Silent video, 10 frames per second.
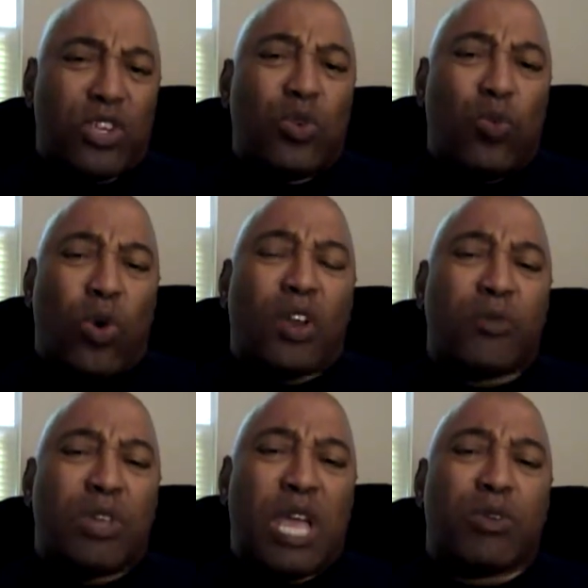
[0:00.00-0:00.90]
So you want
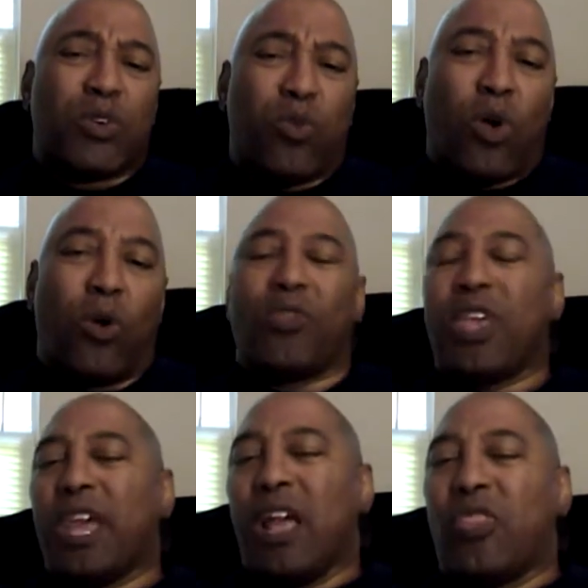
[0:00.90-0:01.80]
to be able to grow.
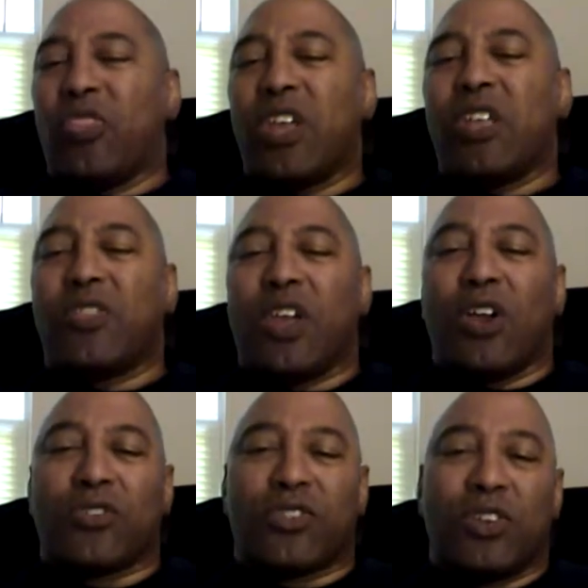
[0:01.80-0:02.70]
And then
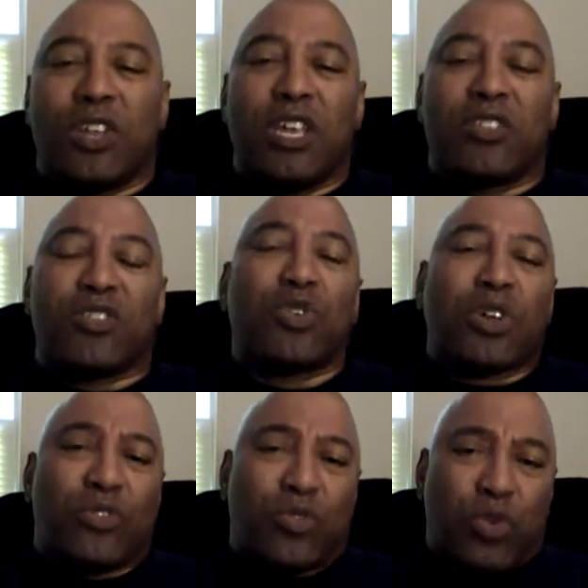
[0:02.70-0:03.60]
there's the need to
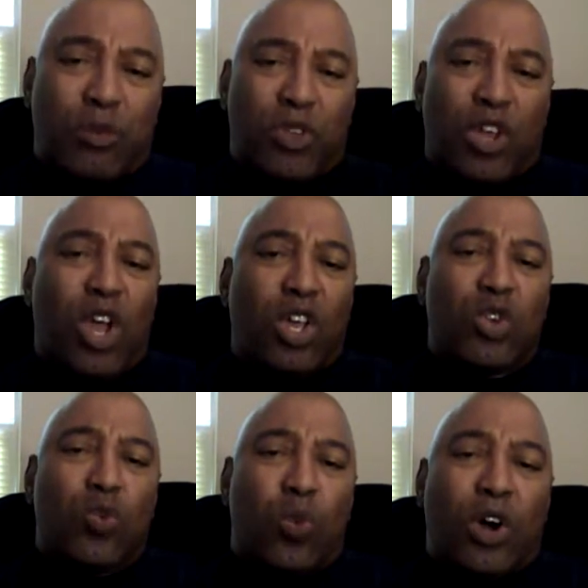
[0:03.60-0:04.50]
contribute.
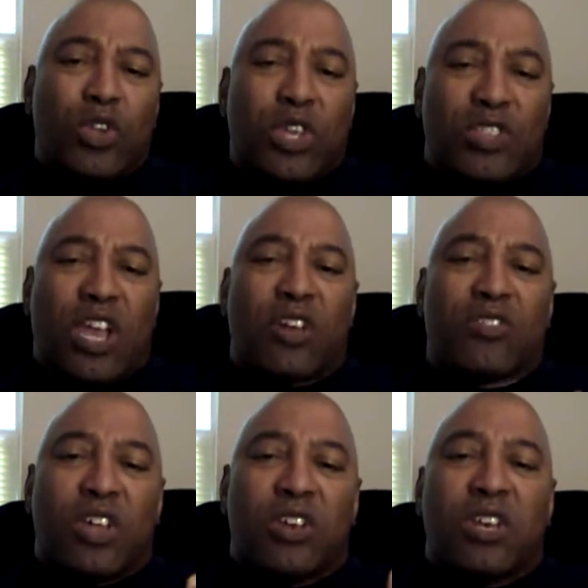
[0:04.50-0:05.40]

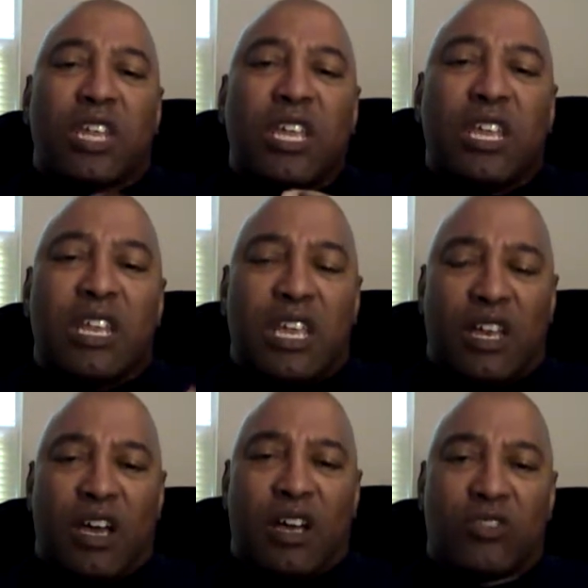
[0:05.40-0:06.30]
There's a need
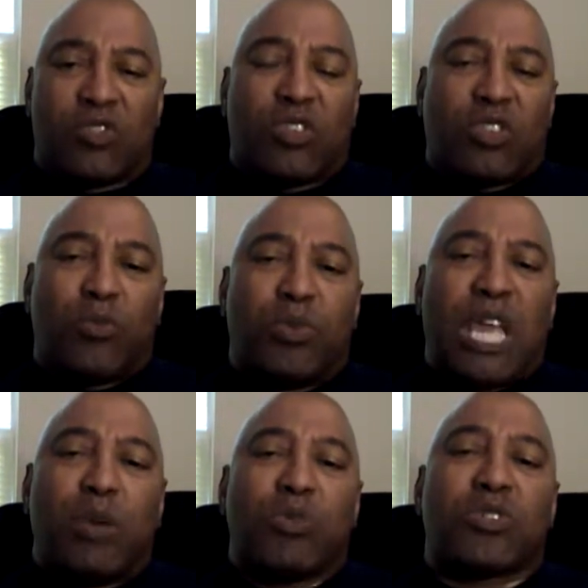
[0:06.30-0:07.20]
in us to
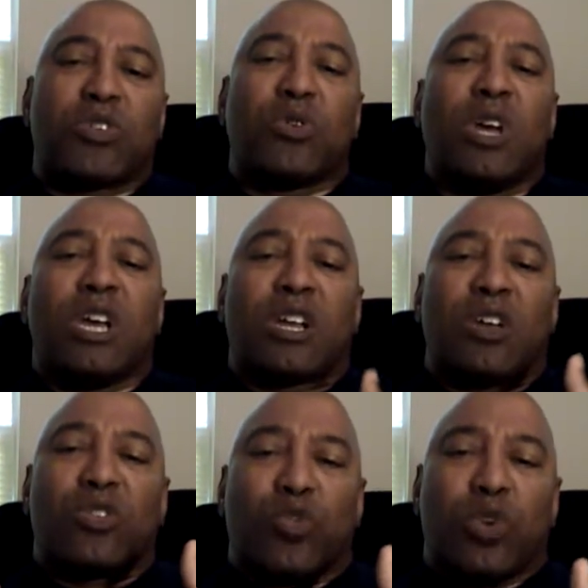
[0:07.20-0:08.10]
be able to
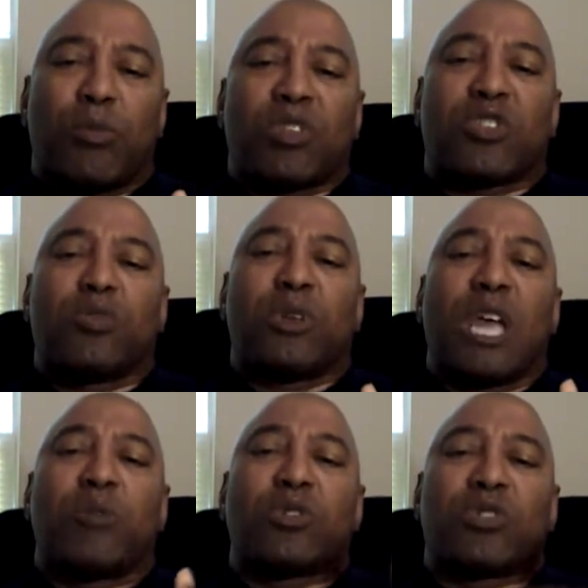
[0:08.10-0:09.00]
contribute, to
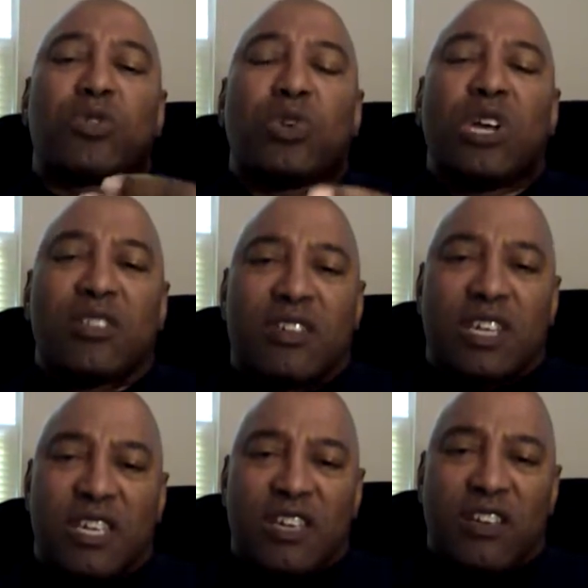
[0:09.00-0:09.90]
be able to
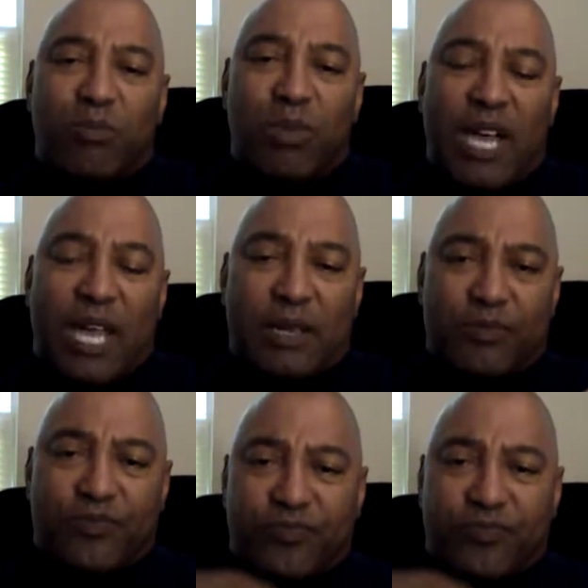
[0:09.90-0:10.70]
give back.